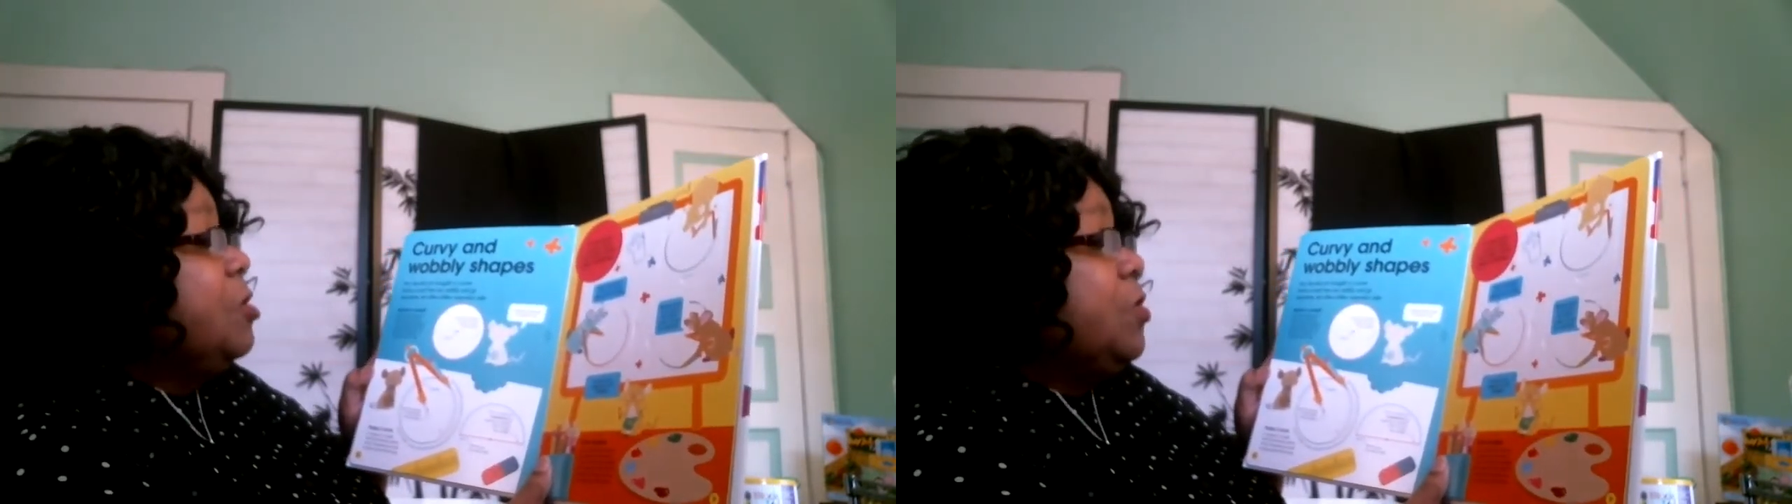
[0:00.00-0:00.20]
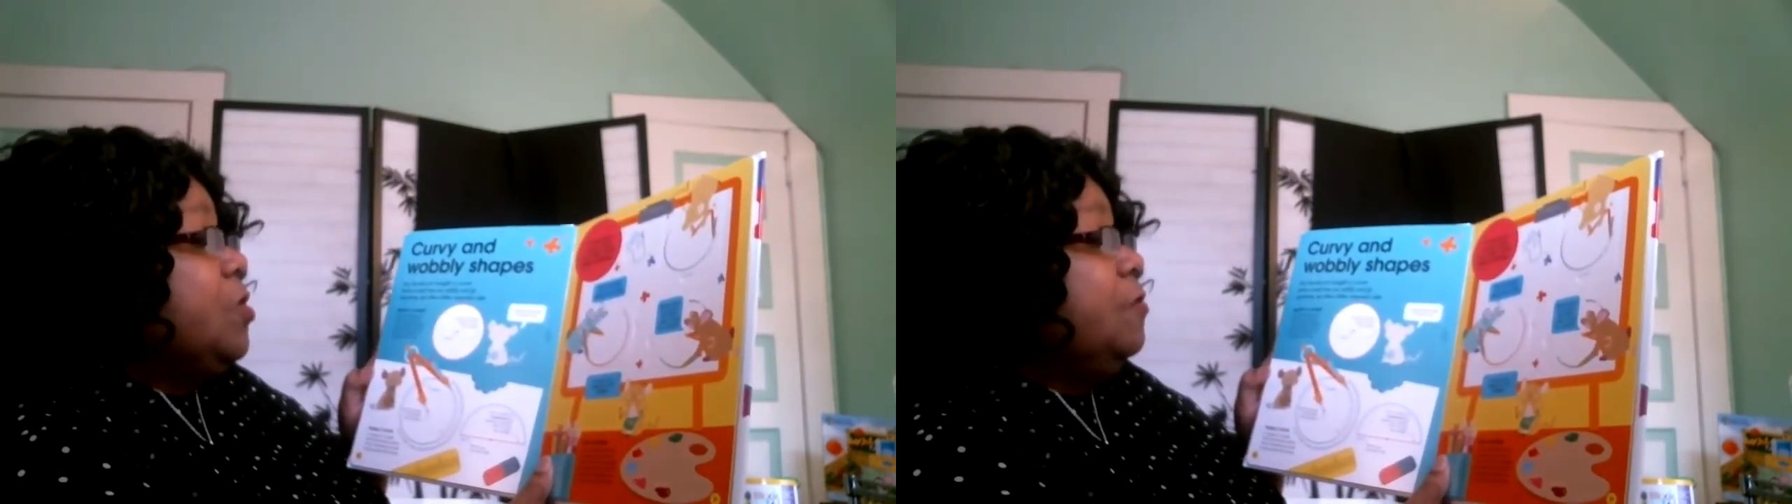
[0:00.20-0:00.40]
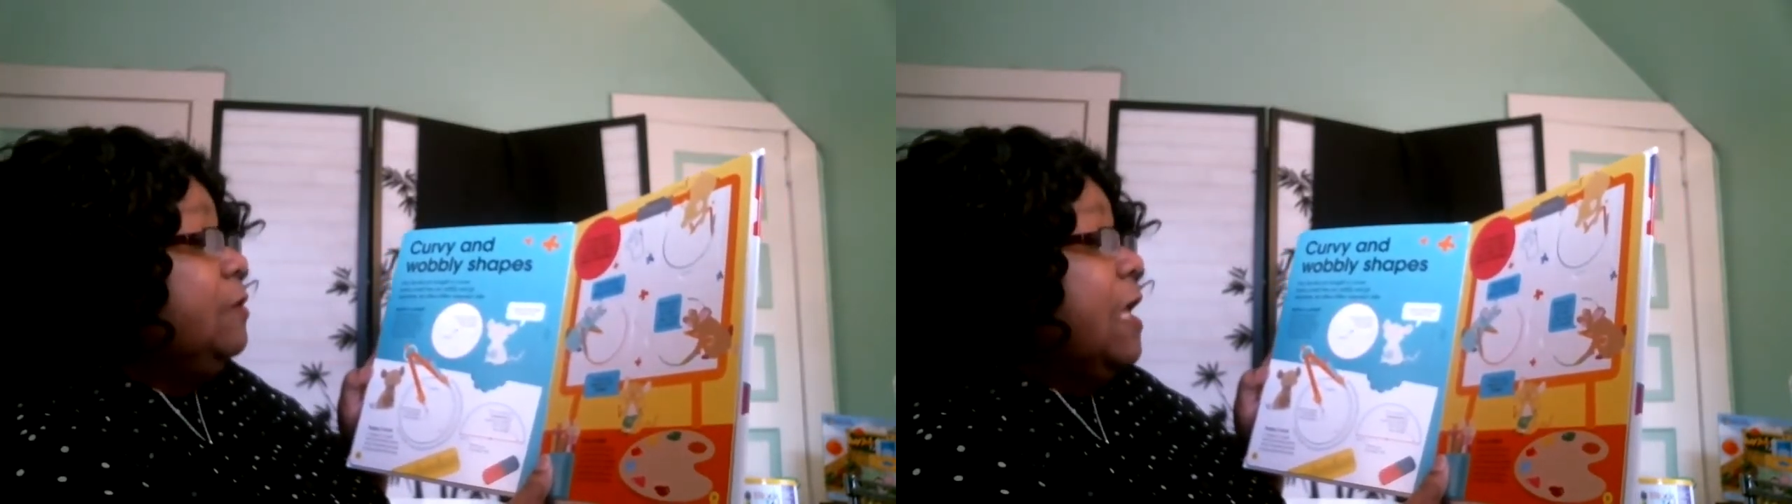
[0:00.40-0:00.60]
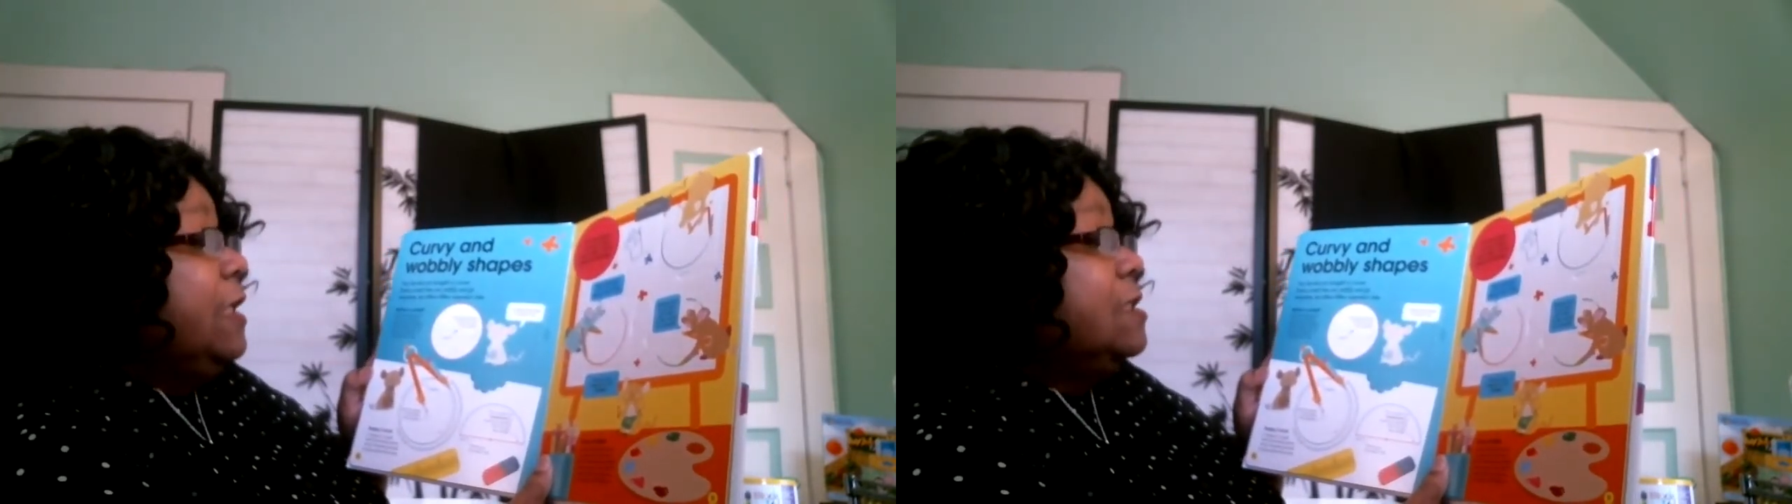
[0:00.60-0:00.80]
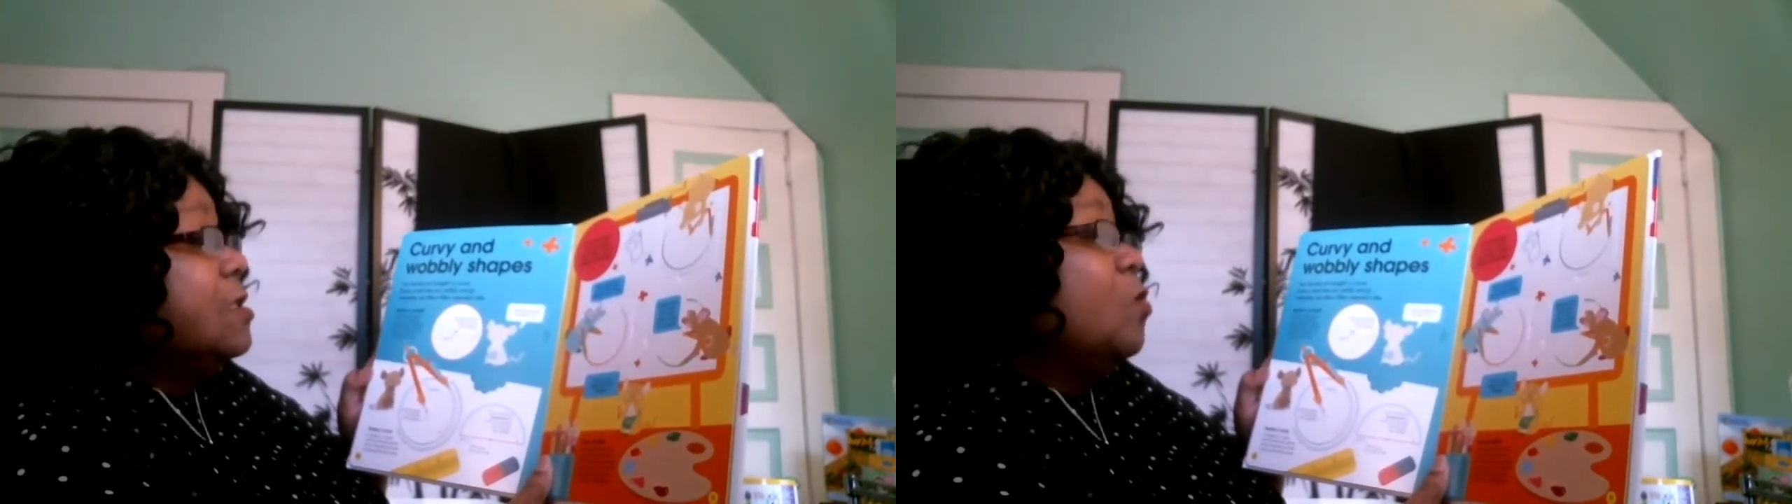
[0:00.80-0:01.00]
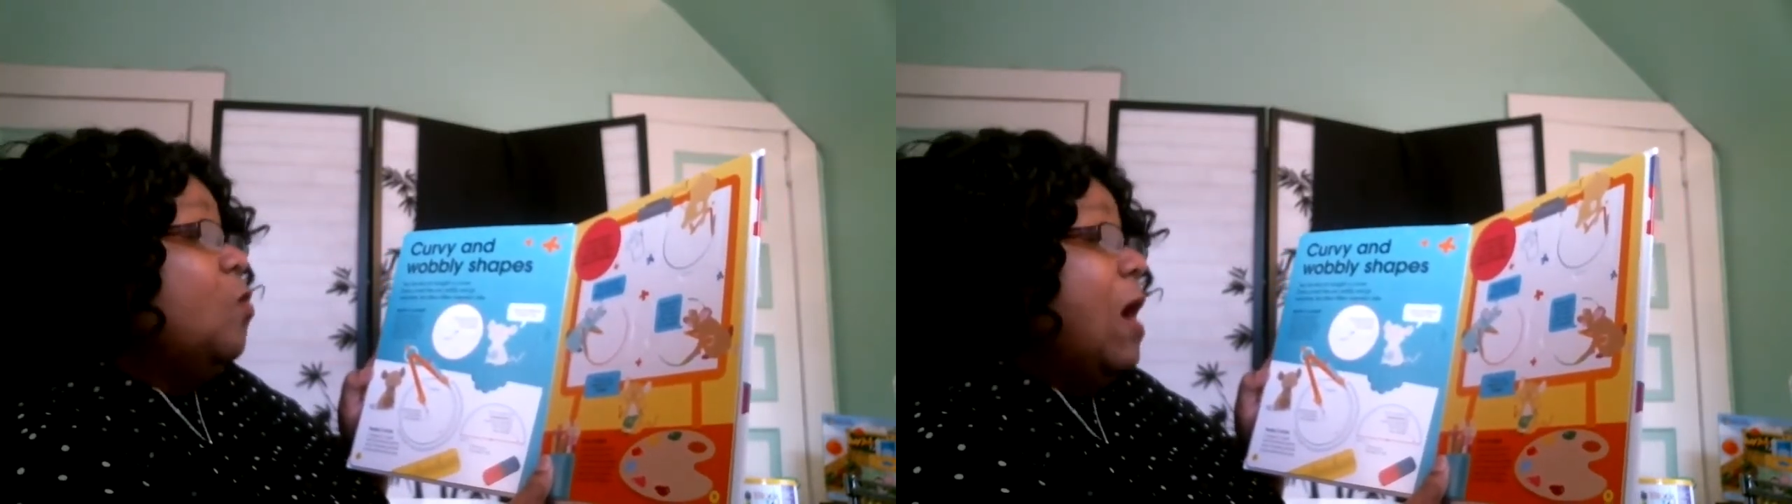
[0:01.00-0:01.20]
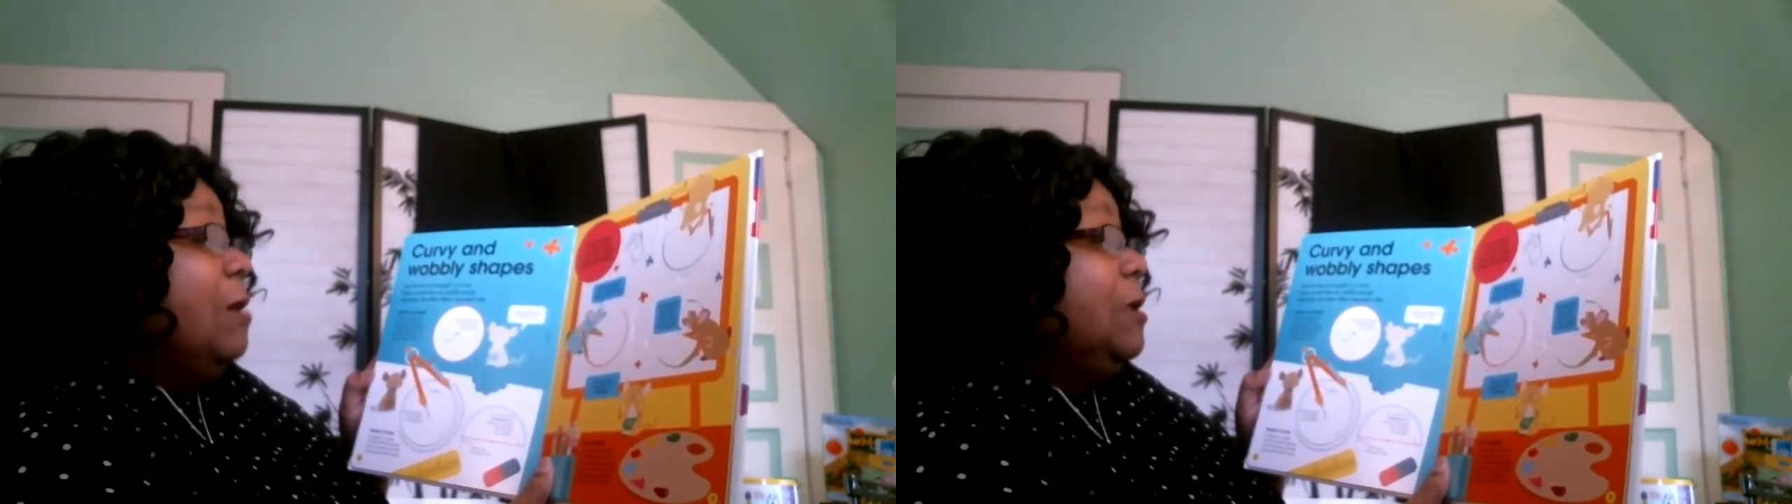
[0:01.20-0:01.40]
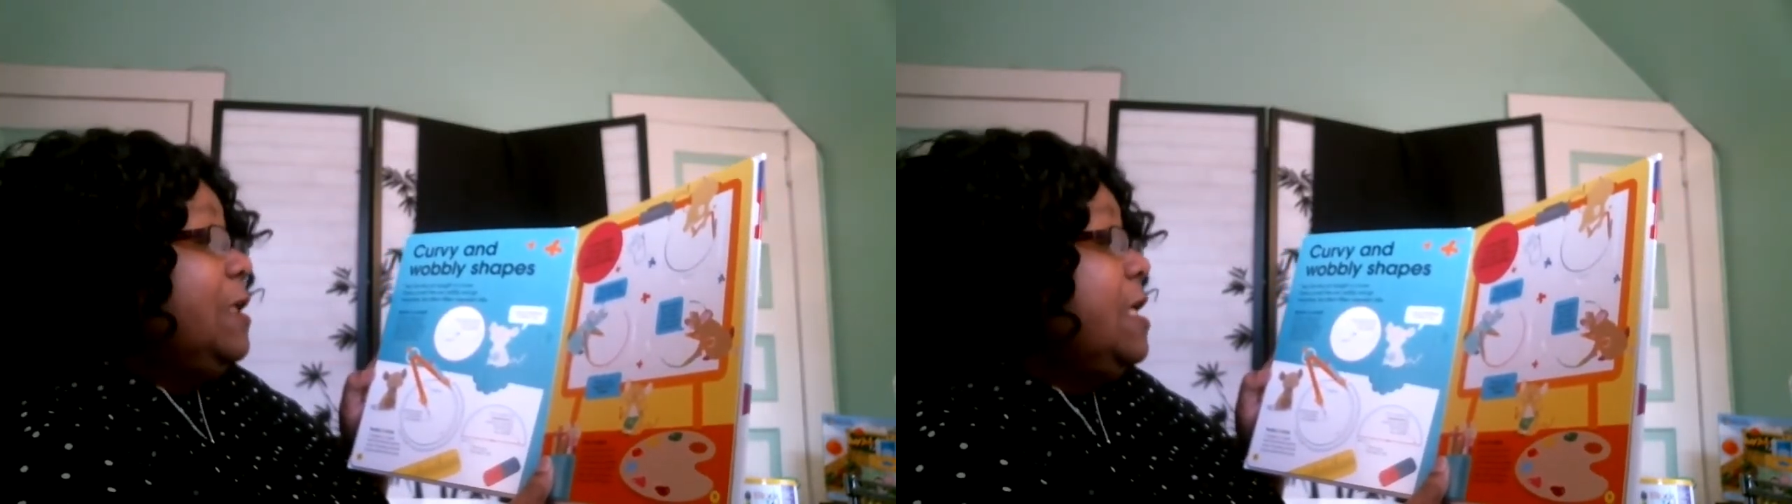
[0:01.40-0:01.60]
curved lines are
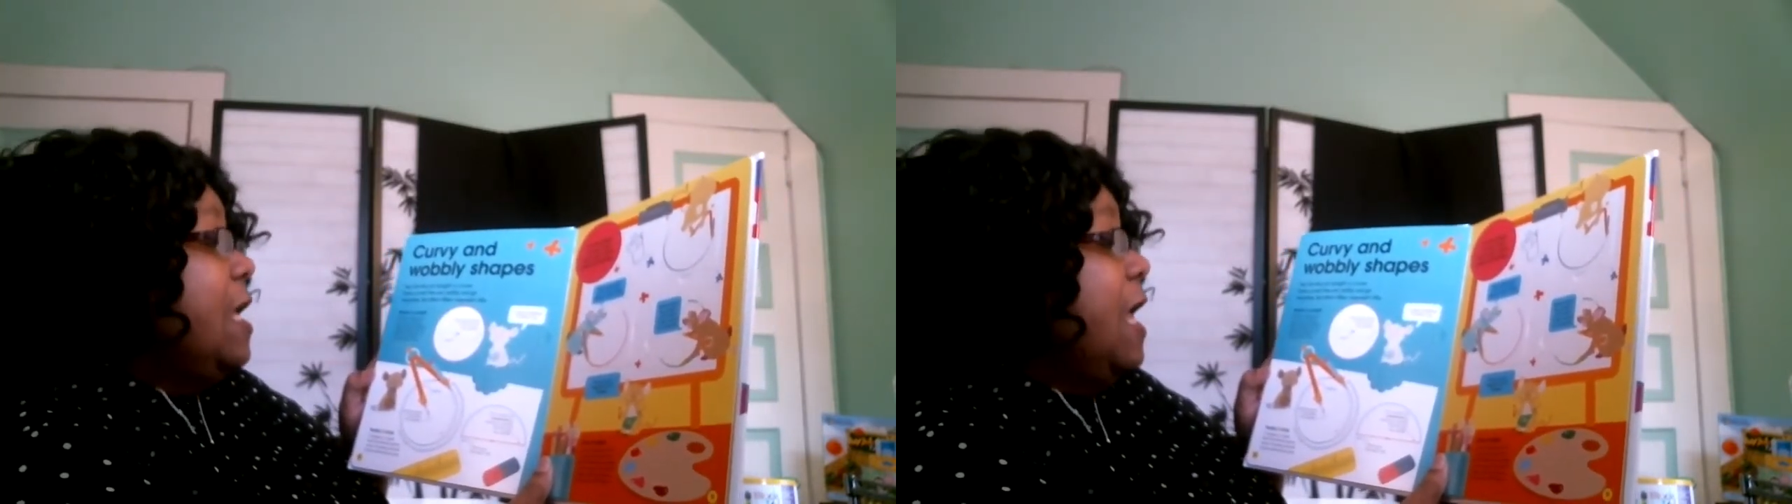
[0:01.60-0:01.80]
wobbly